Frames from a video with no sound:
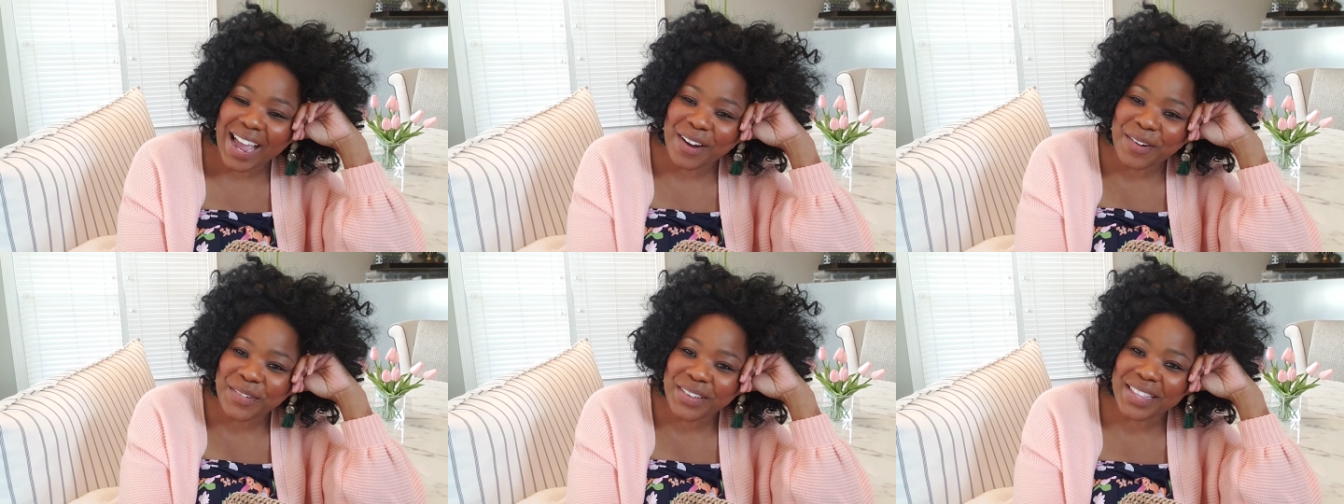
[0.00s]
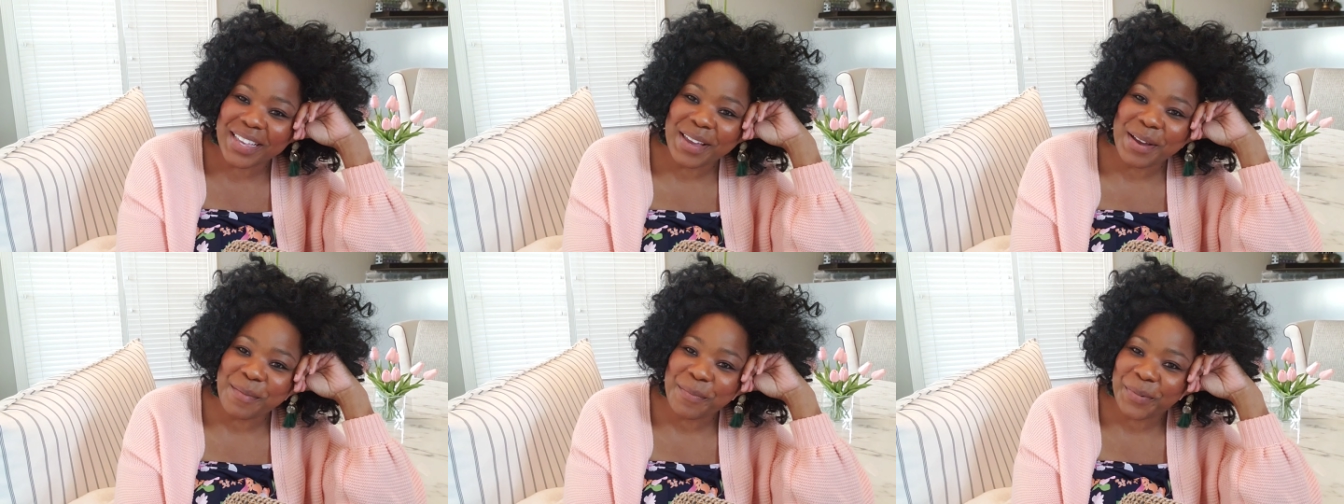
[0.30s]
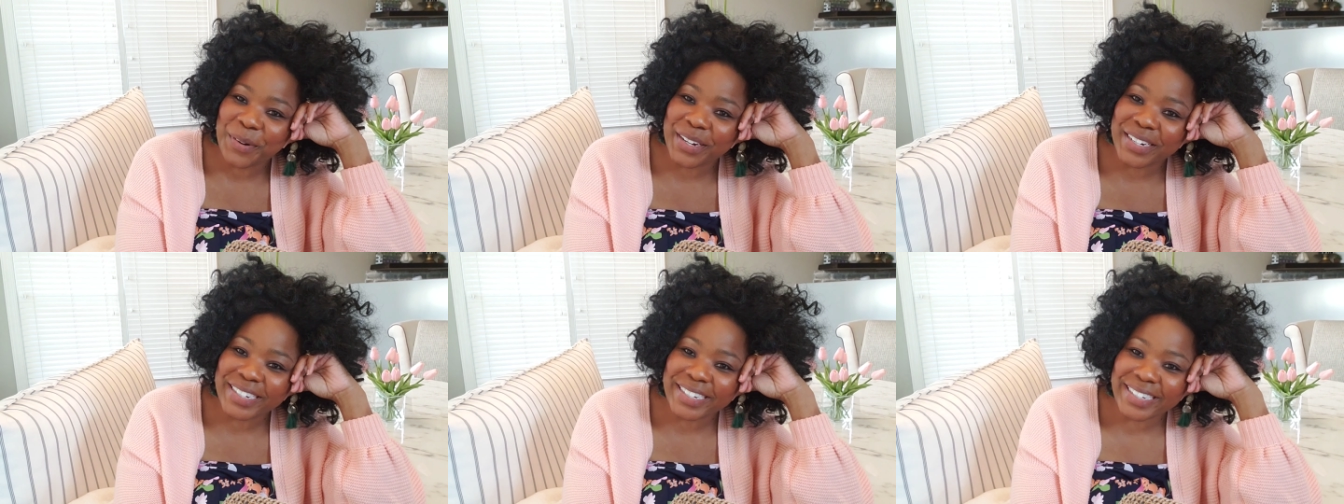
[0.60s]
I really
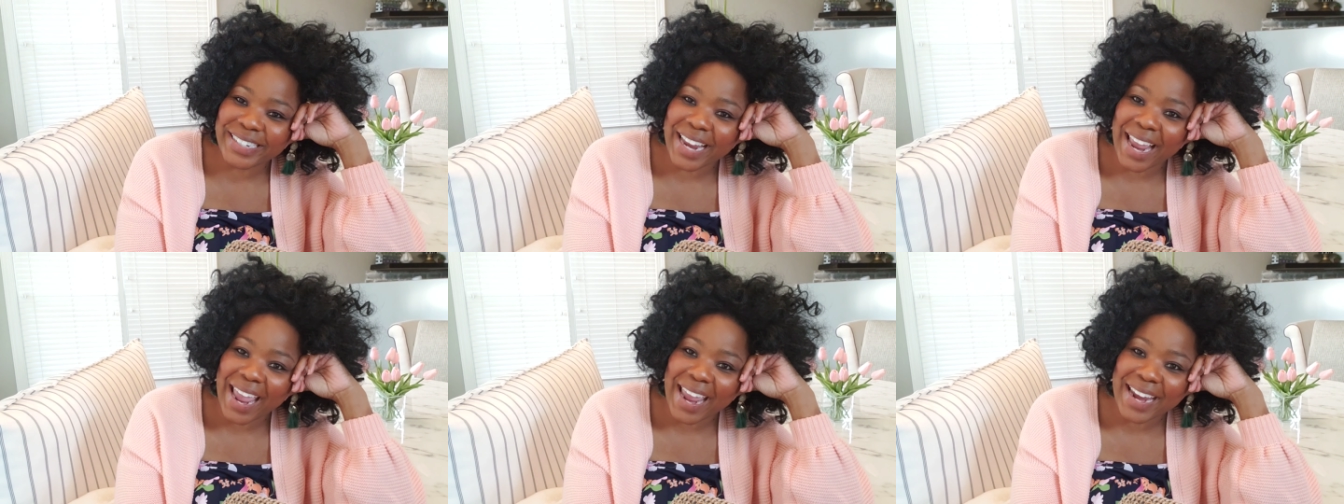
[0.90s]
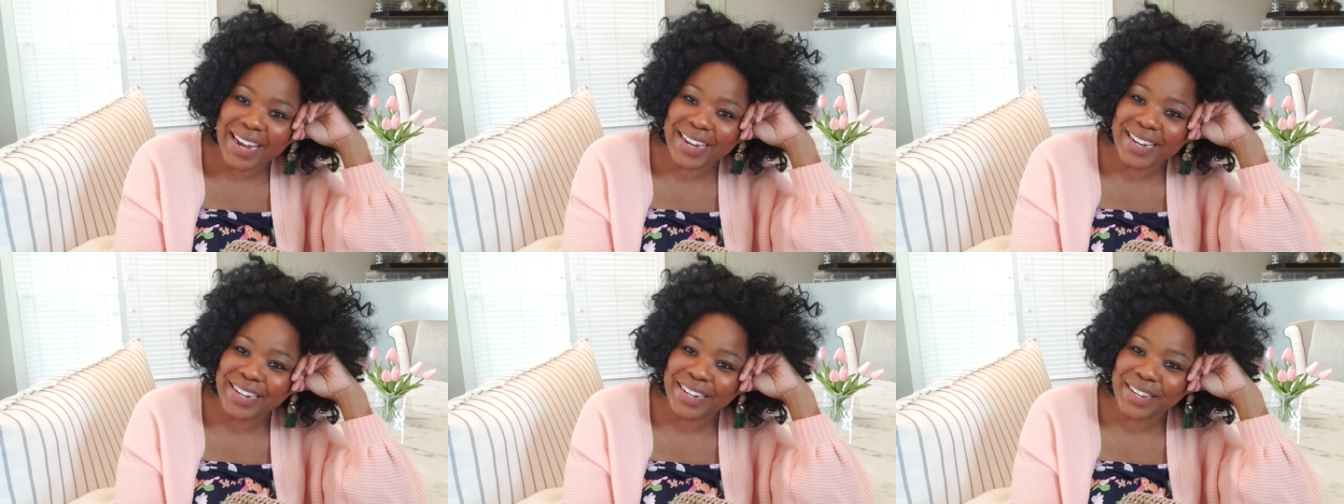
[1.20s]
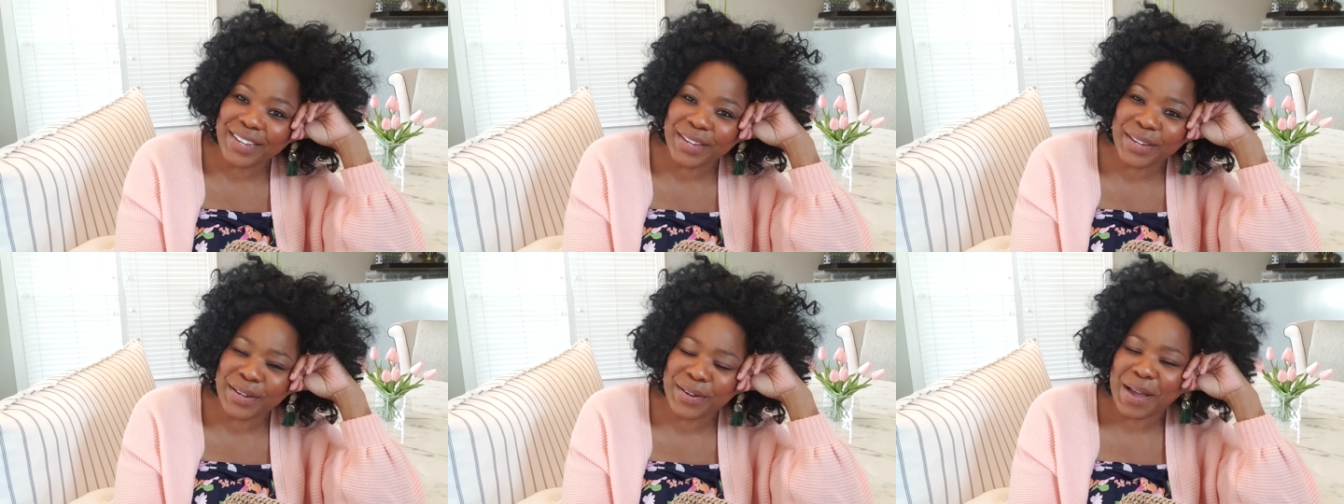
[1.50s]
appreciate
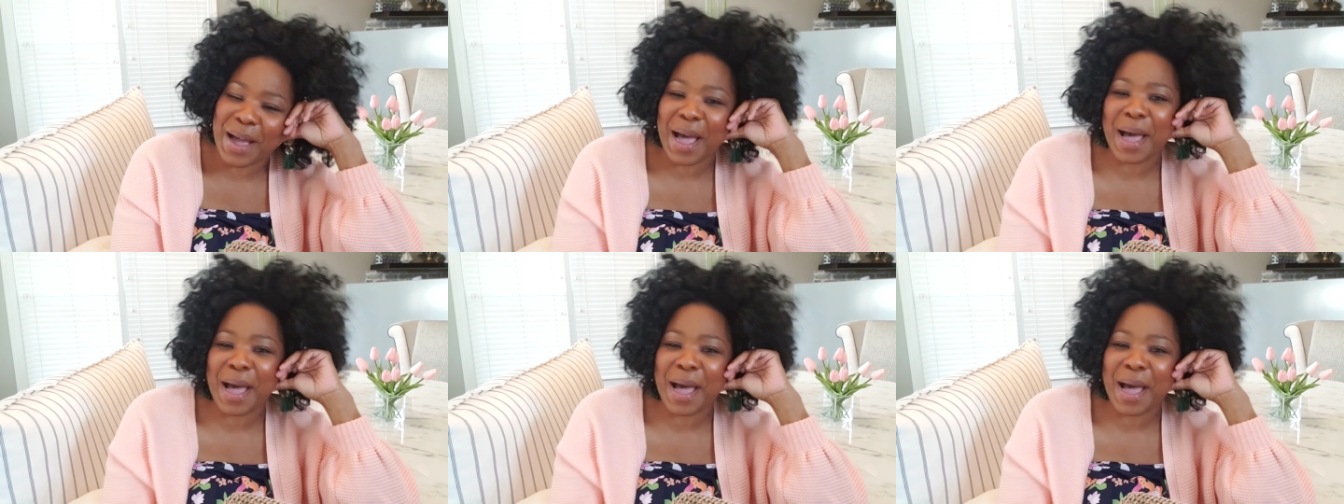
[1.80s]
you.